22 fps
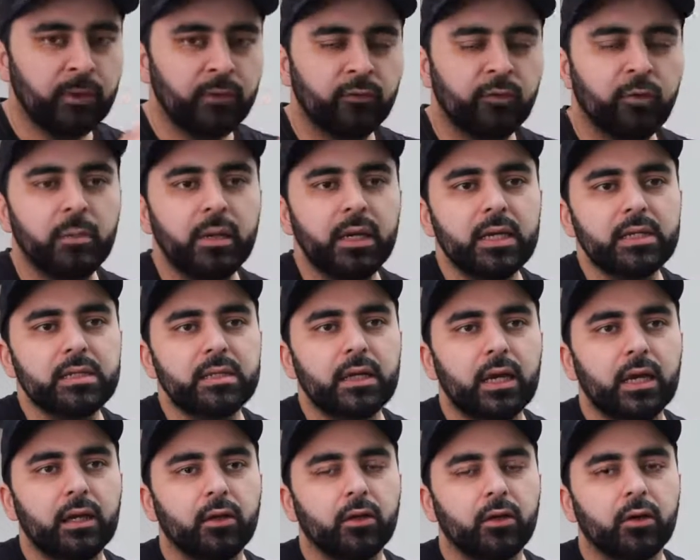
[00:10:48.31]
for me, it's
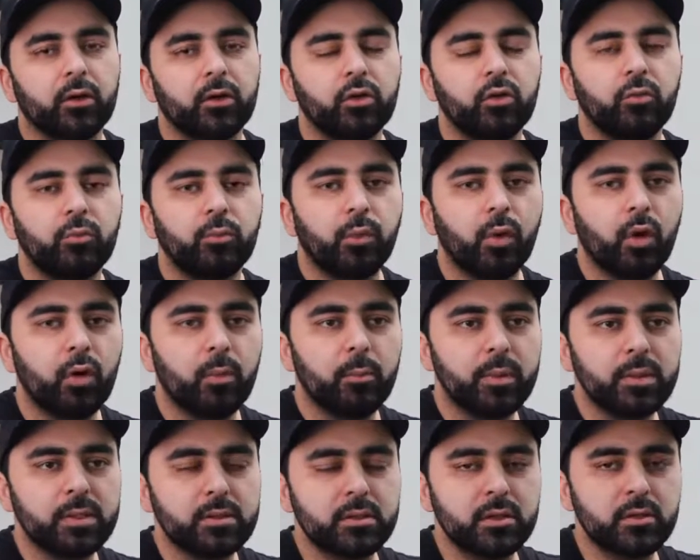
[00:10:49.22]
like, look, you've
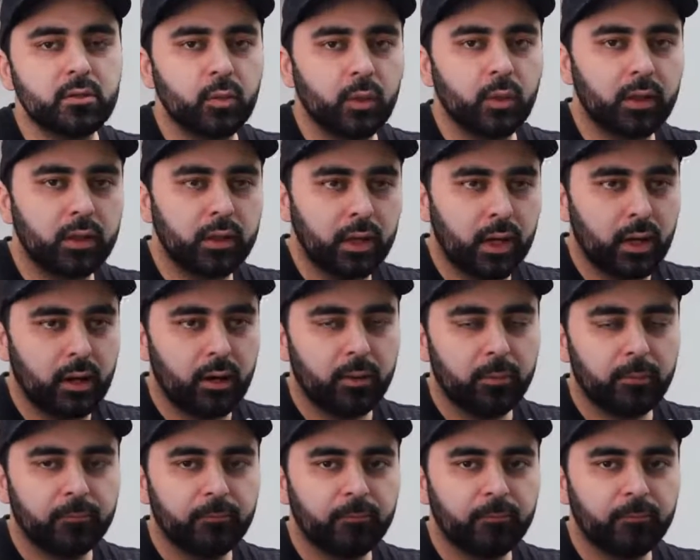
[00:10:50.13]
bought business with debt.